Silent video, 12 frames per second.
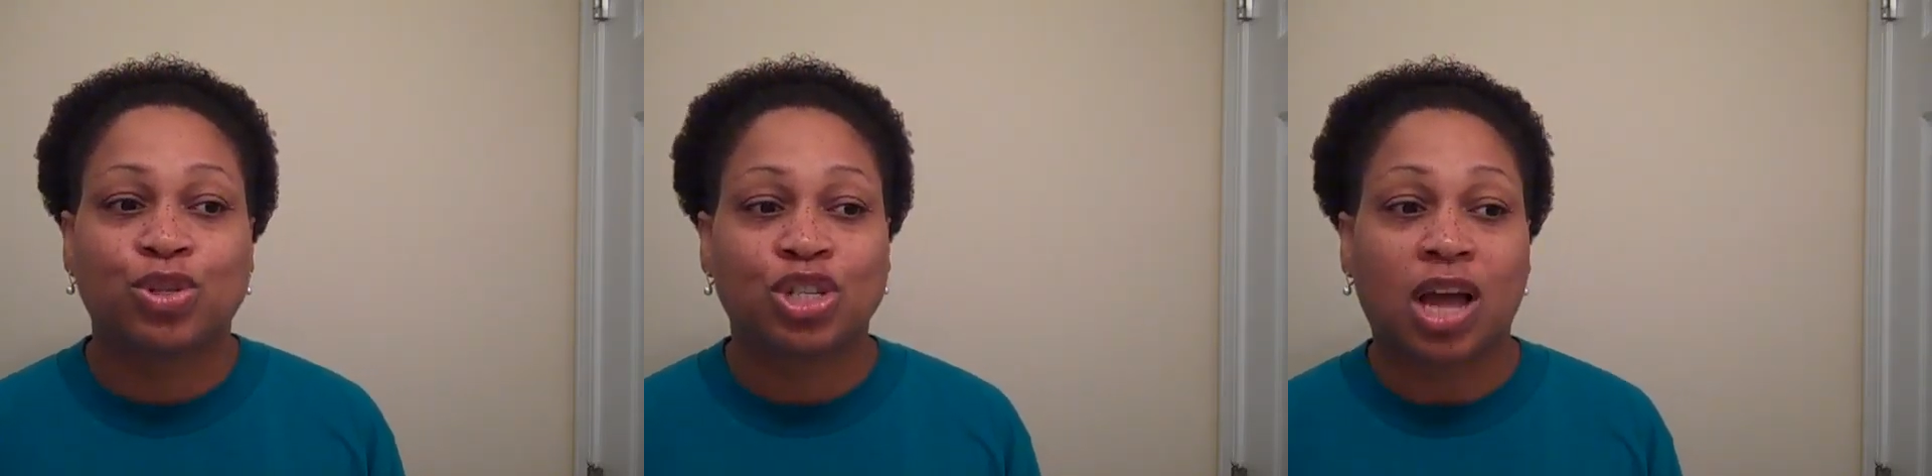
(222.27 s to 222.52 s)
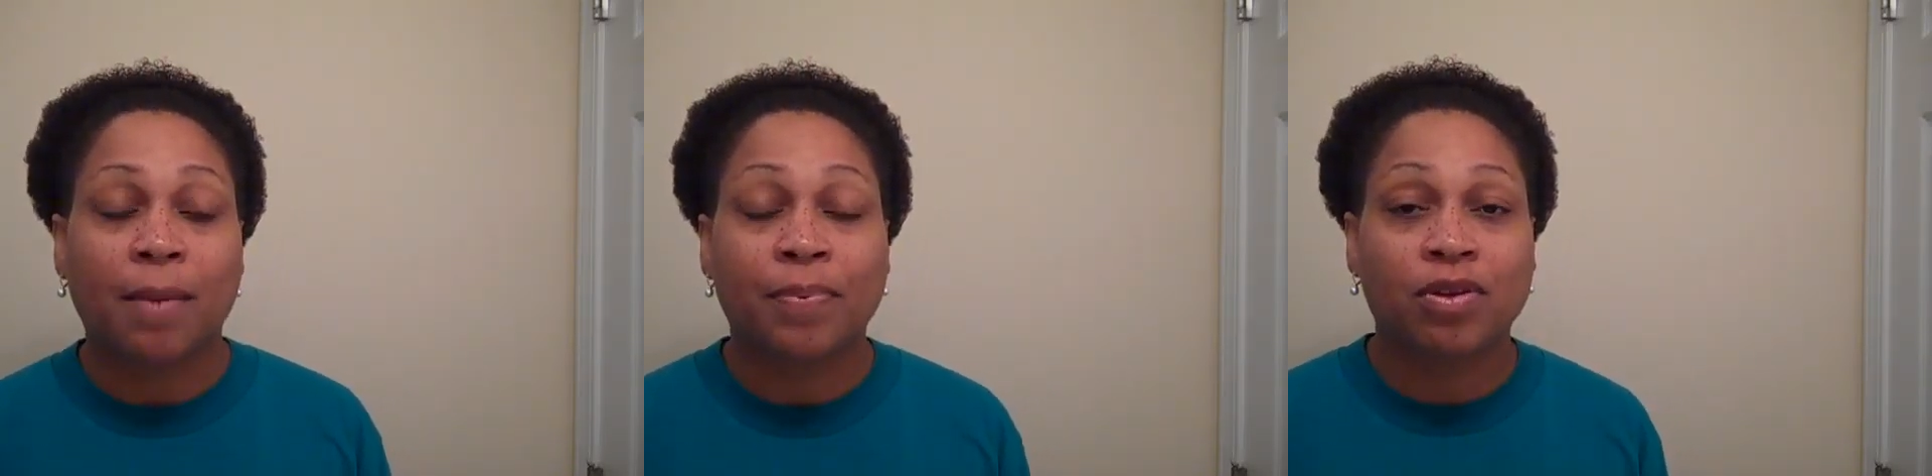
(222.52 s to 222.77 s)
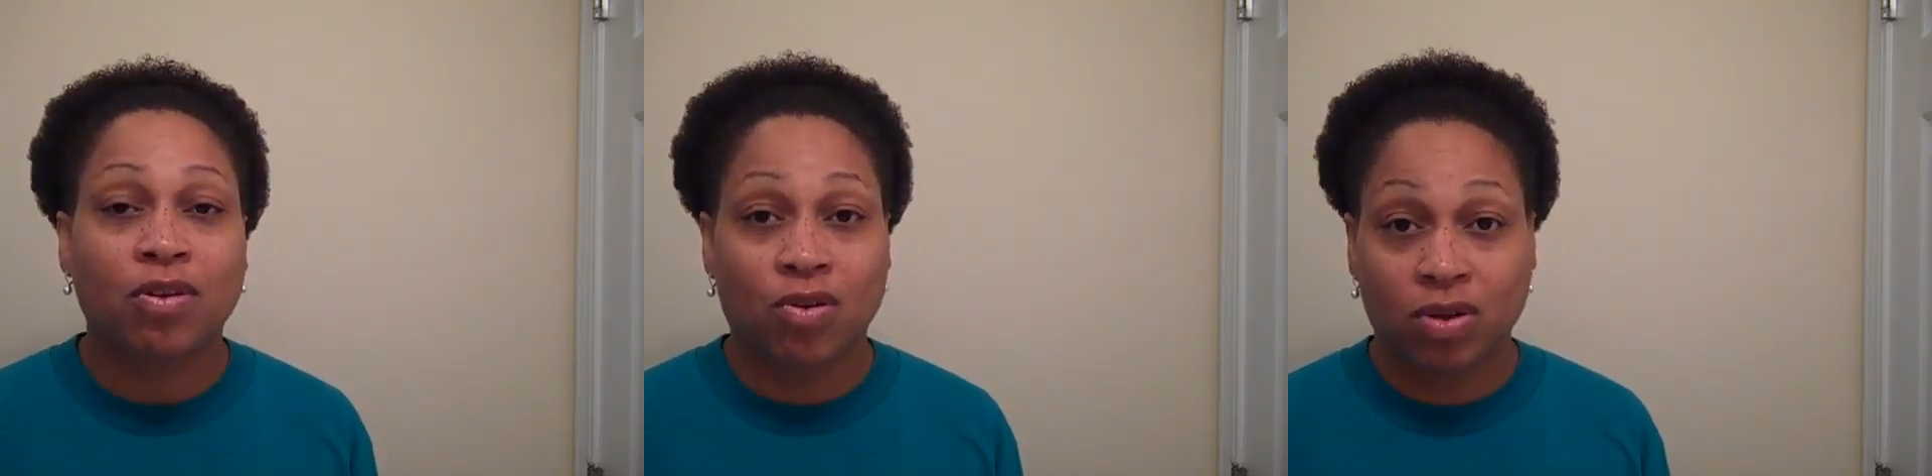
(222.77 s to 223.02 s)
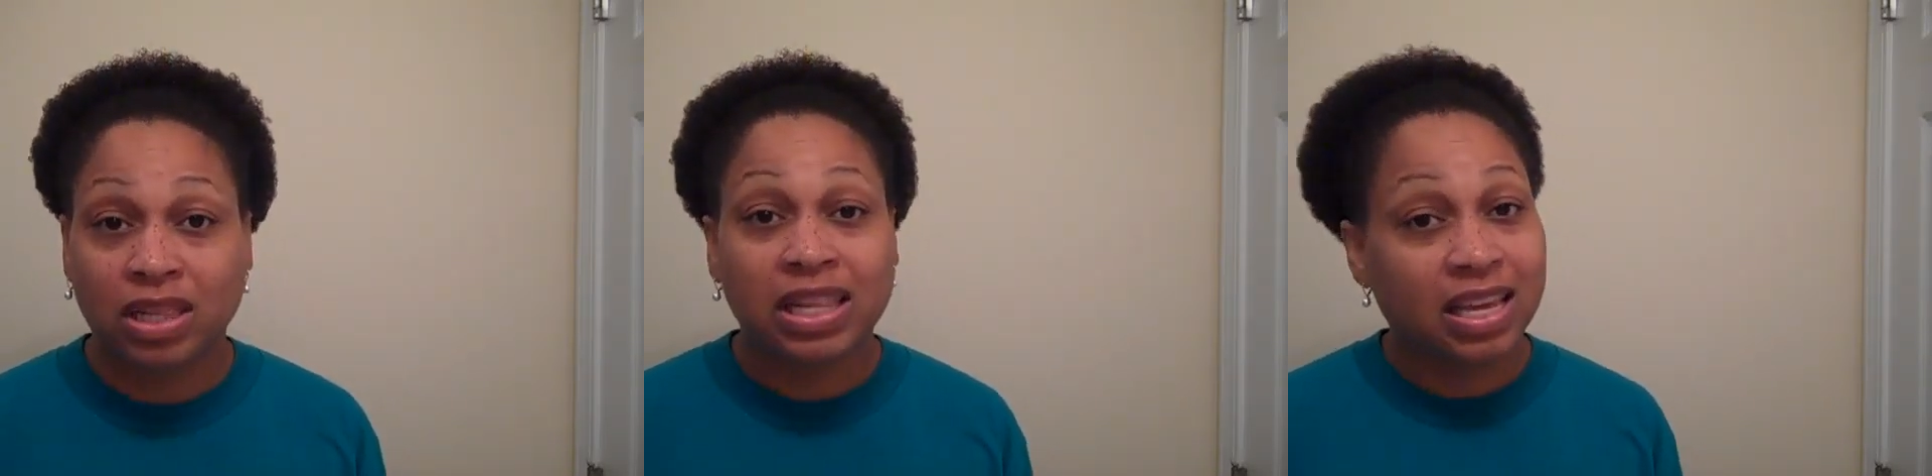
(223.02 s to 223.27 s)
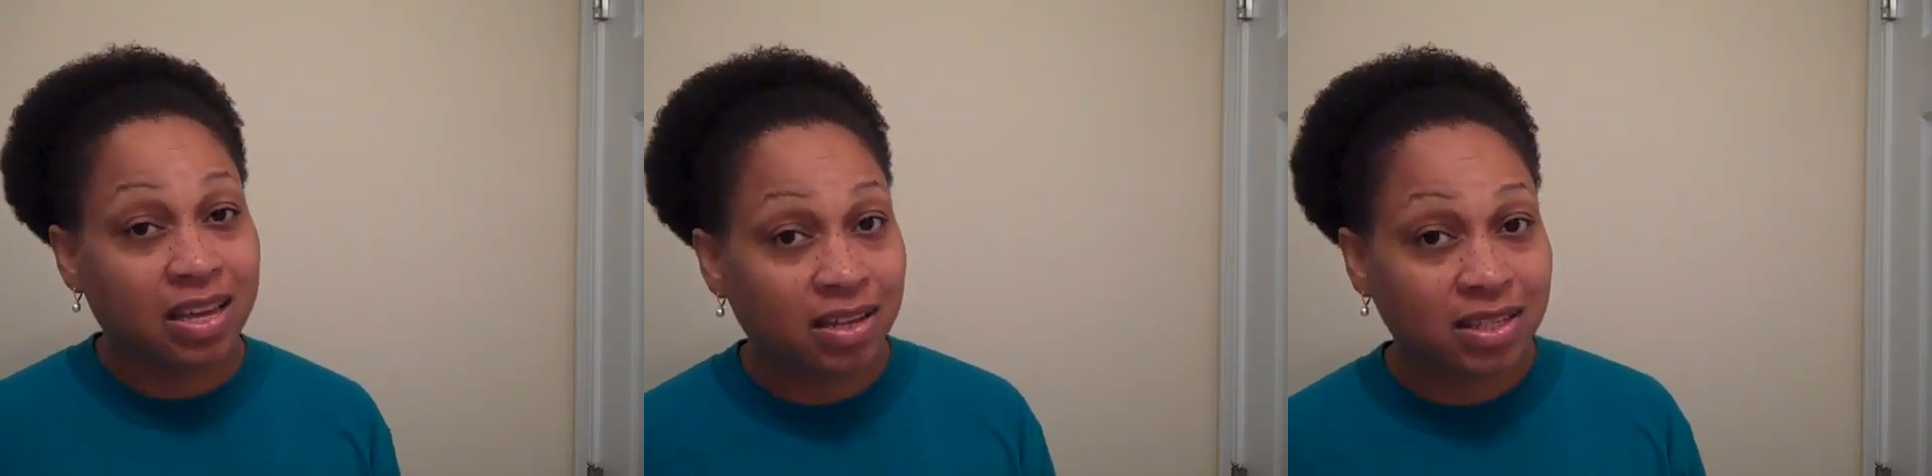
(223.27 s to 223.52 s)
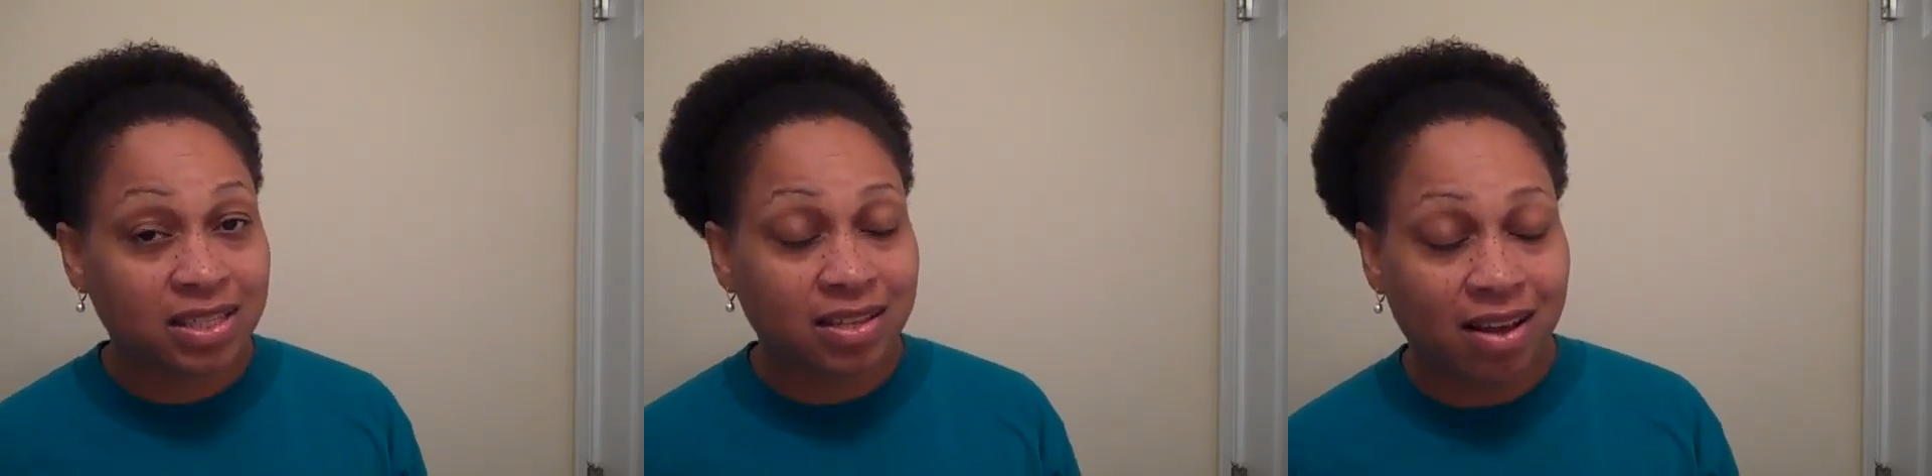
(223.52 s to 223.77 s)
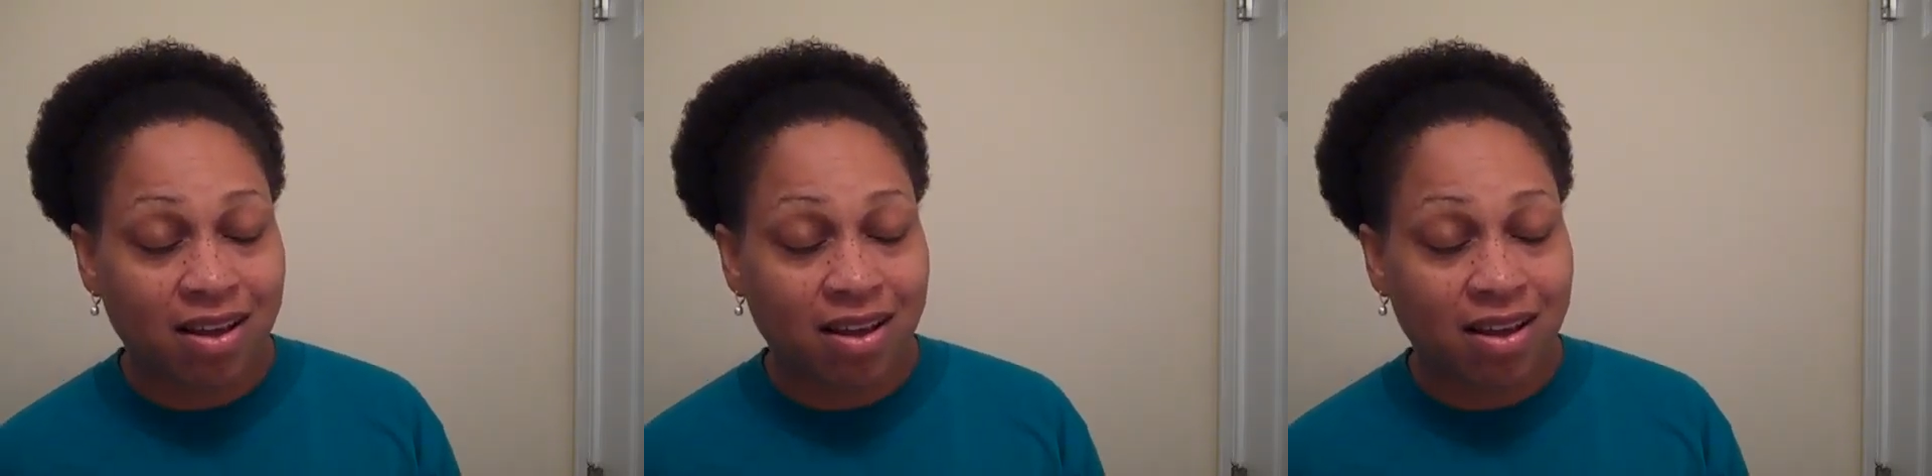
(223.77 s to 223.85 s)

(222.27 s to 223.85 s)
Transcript: shopping on Leah's